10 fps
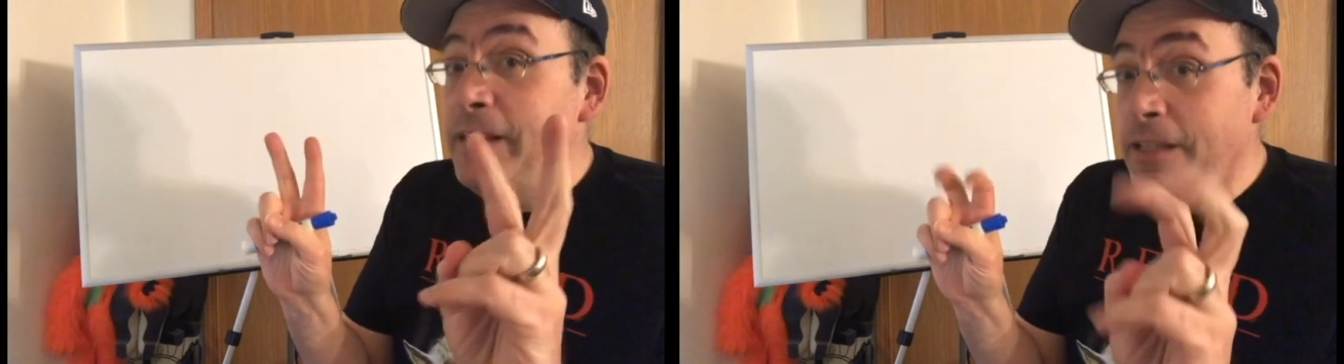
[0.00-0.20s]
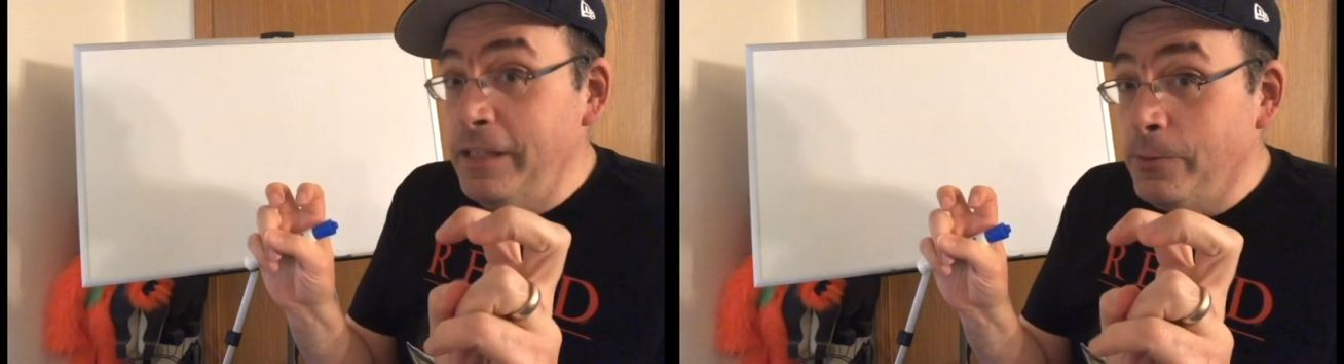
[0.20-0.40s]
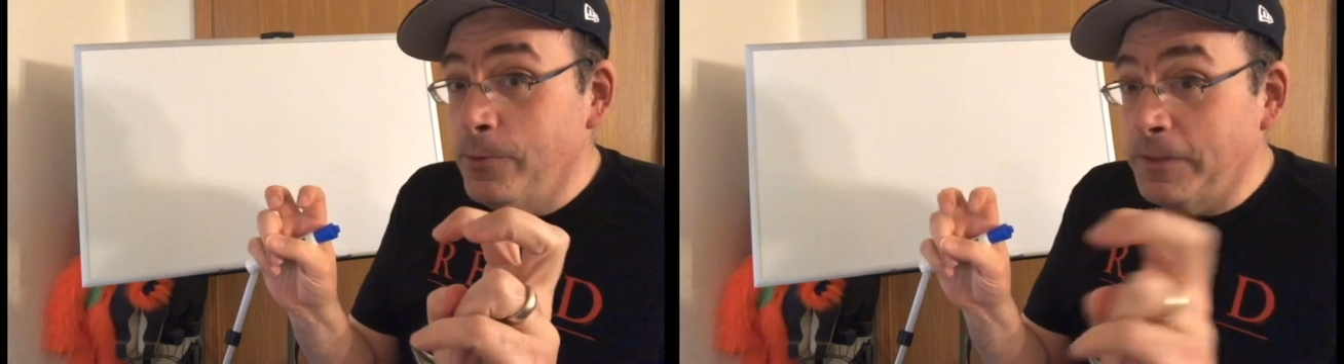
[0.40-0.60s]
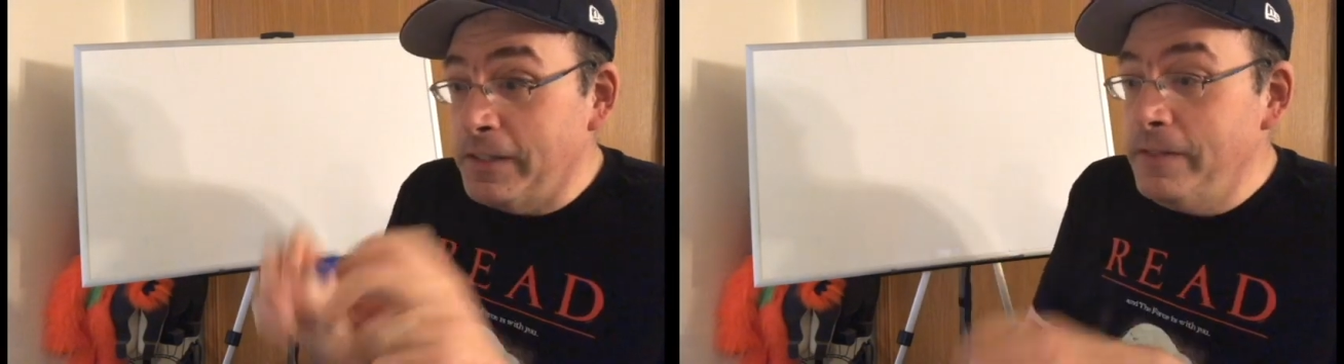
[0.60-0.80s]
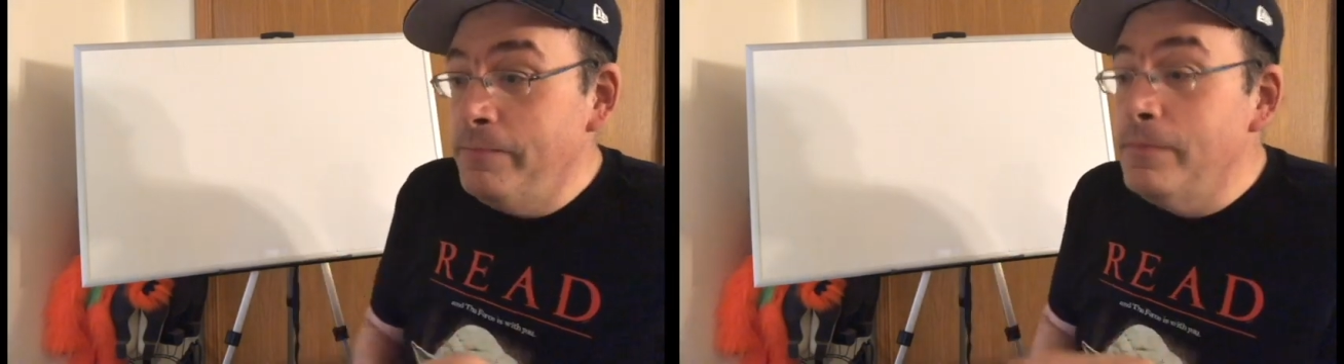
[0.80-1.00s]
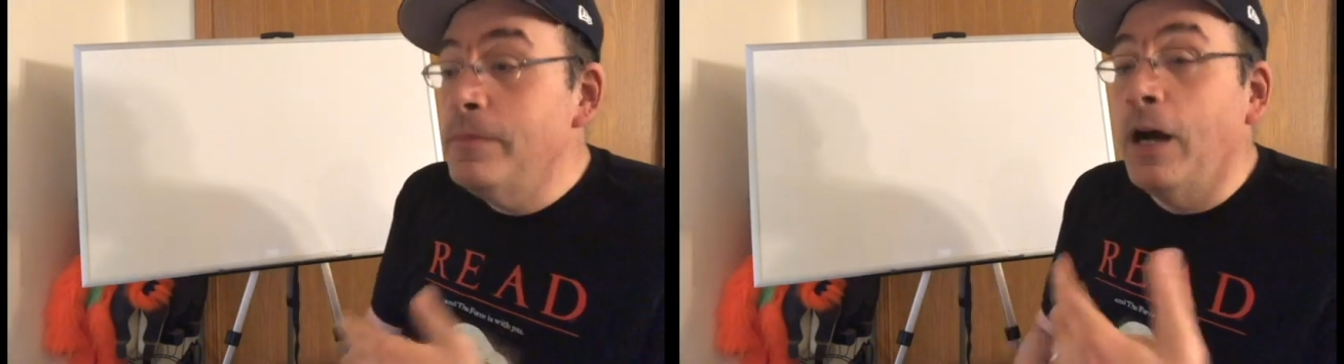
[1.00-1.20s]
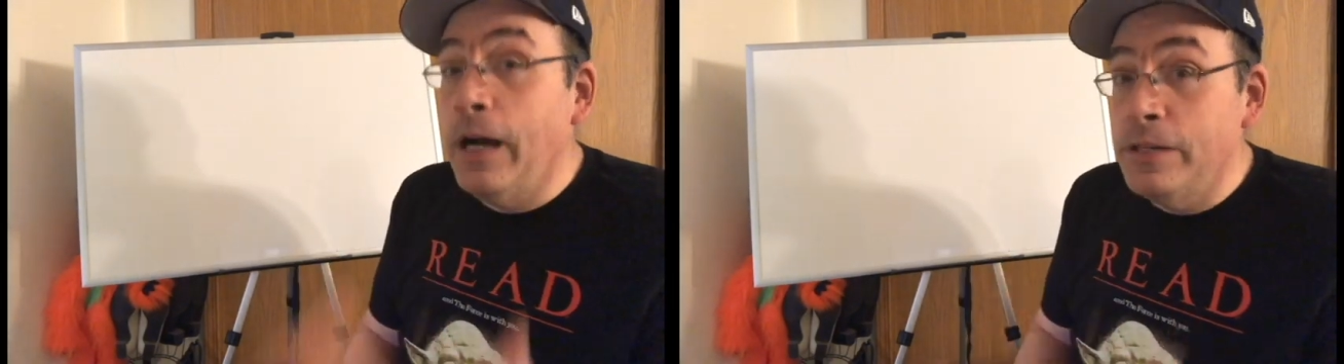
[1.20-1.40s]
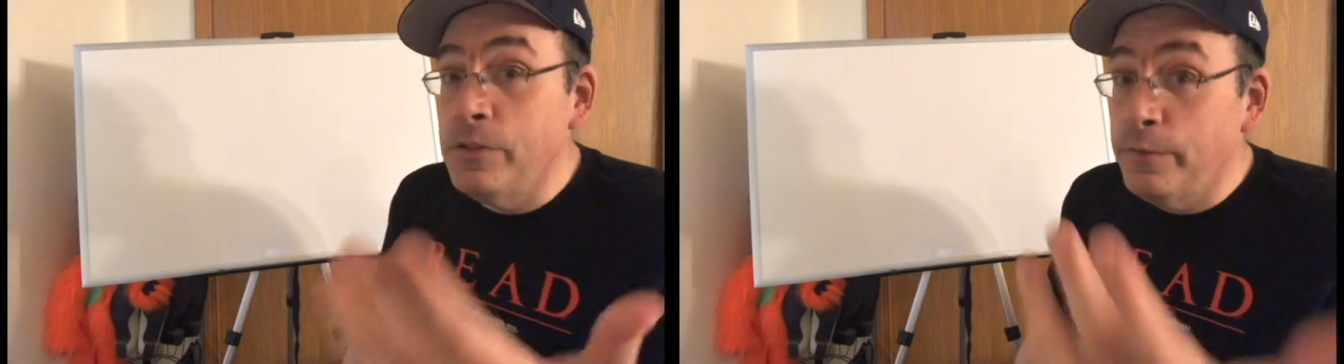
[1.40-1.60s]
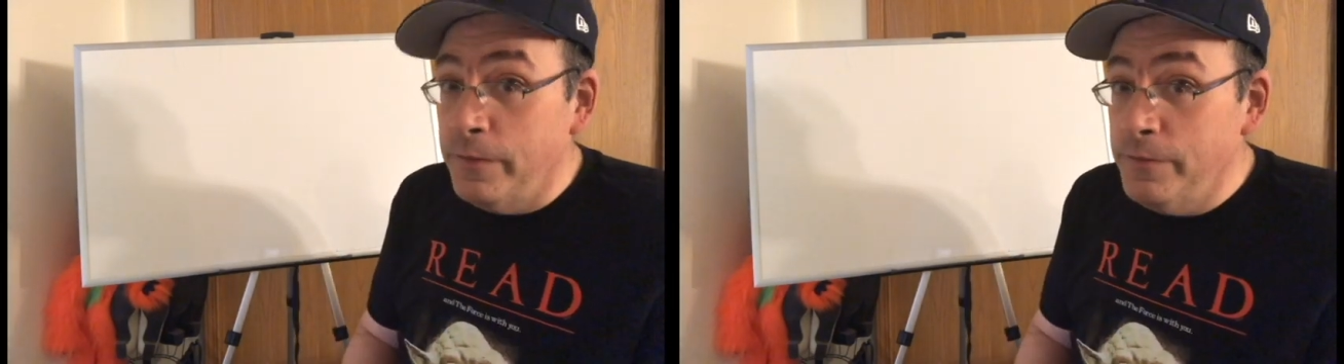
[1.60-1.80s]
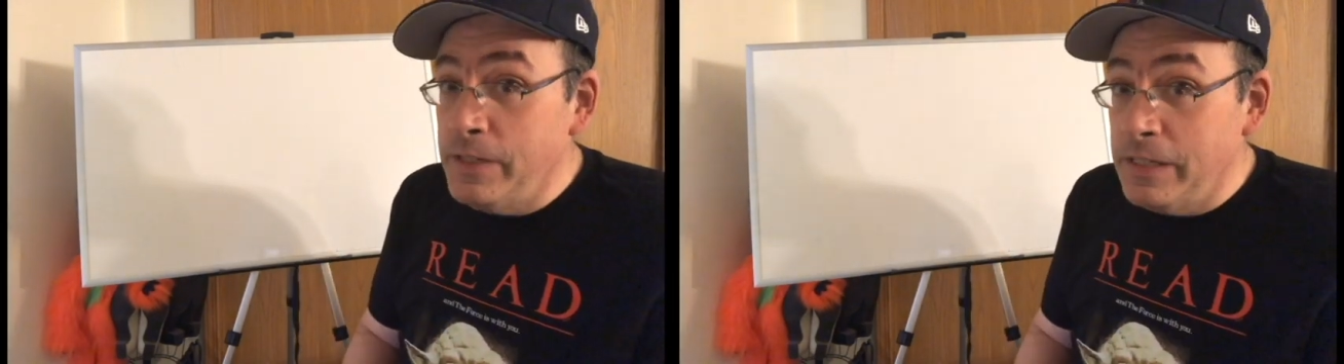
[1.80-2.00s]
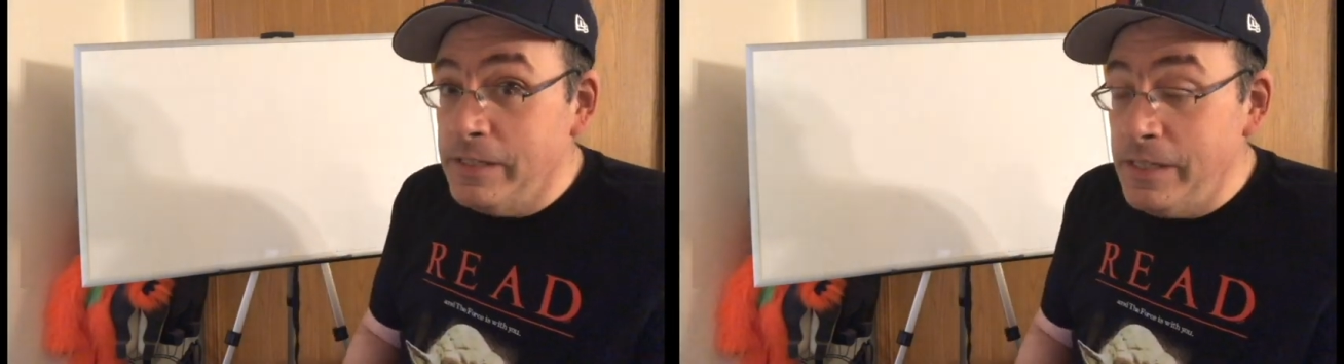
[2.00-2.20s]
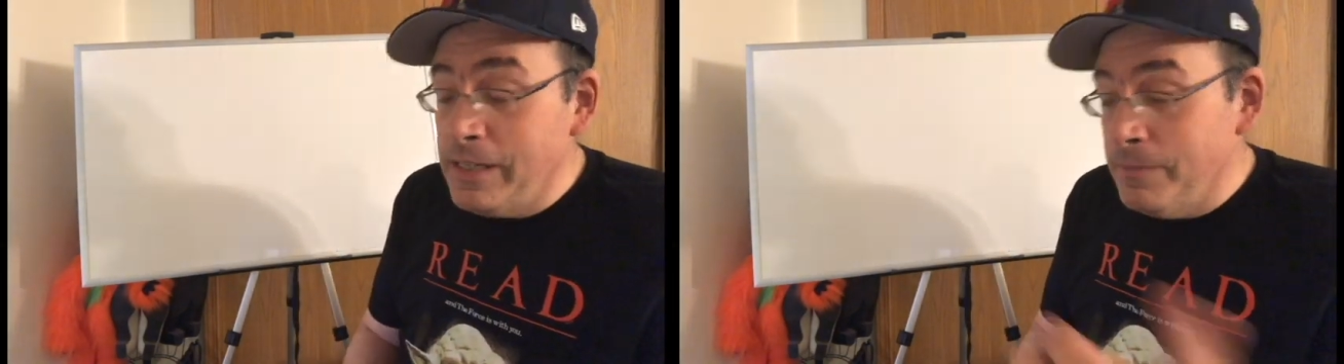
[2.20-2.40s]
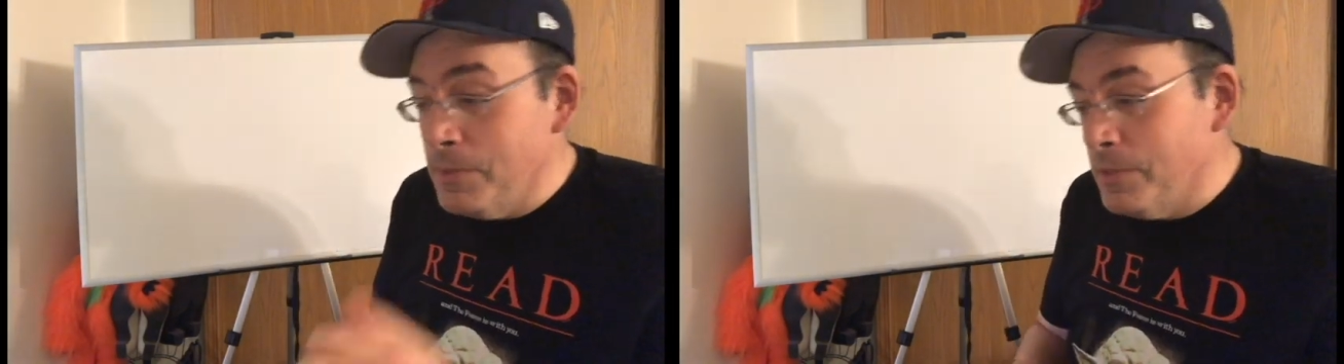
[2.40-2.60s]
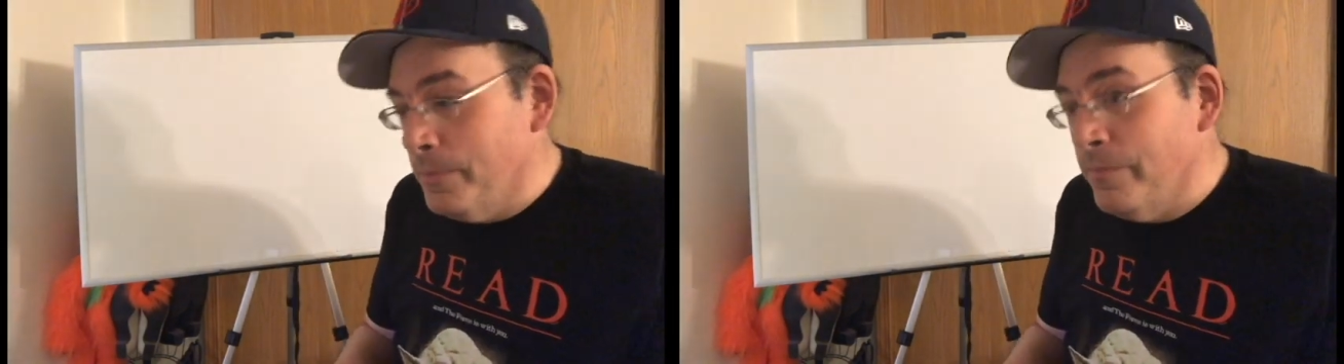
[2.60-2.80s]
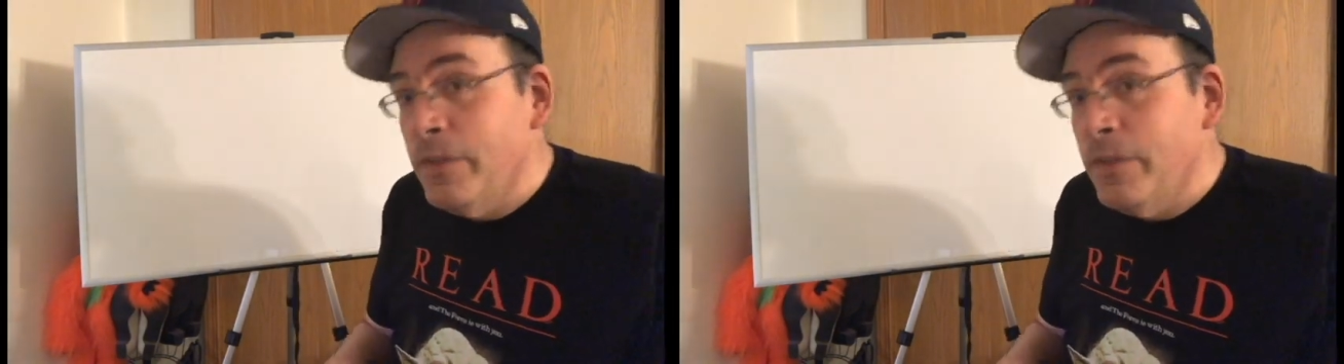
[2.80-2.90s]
equally onto 15 teams,